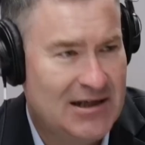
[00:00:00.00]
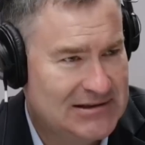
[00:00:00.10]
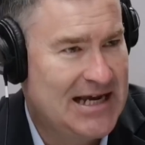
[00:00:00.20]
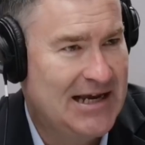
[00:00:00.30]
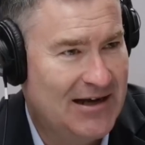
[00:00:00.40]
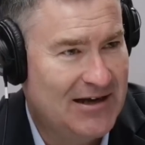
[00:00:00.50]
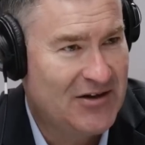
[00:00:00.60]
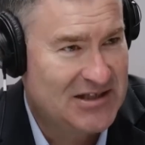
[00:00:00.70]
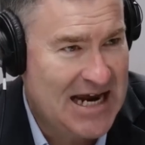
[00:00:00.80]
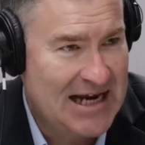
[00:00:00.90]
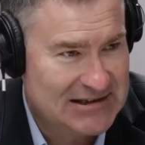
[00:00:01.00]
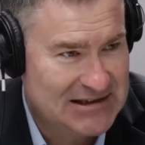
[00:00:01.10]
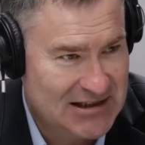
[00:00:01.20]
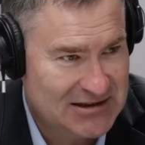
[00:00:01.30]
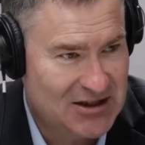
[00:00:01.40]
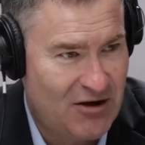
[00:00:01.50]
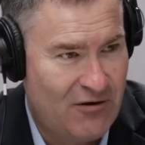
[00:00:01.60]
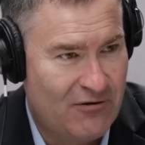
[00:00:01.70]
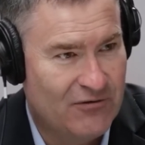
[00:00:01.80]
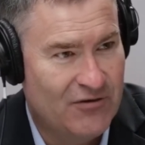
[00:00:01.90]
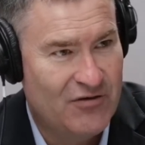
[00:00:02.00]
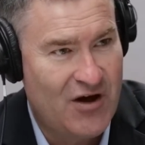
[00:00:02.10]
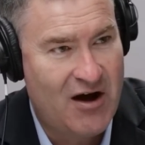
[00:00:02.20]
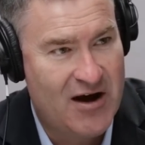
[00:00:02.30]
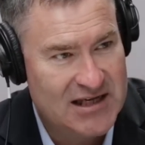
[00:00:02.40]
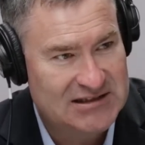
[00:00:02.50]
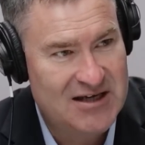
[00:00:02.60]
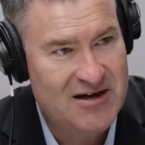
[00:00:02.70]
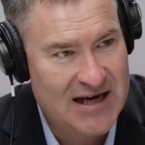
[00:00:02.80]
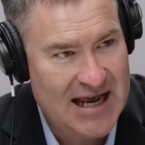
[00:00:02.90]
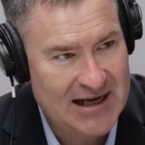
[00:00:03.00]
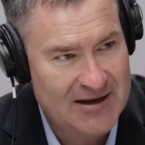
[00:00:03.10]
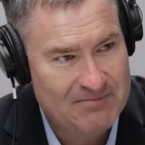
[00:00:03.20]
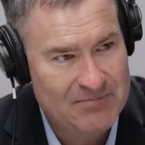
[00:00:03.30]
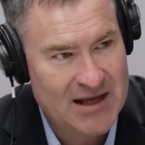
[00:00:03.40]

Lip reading: cutting the taxes on the highest earning,